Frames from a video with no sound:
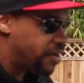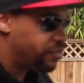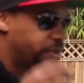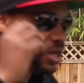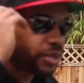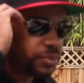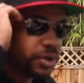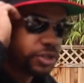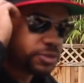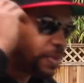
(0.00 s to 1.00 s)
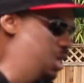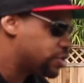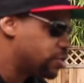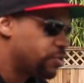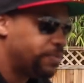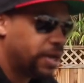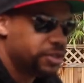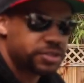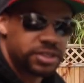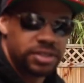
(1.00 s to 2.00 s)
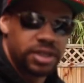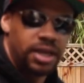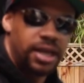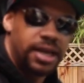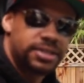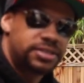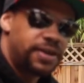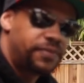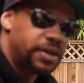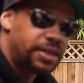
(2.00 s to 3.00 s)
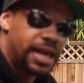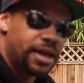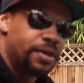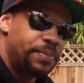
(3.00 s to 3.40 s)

driving around on the road, splashing through puddles and stuff like that.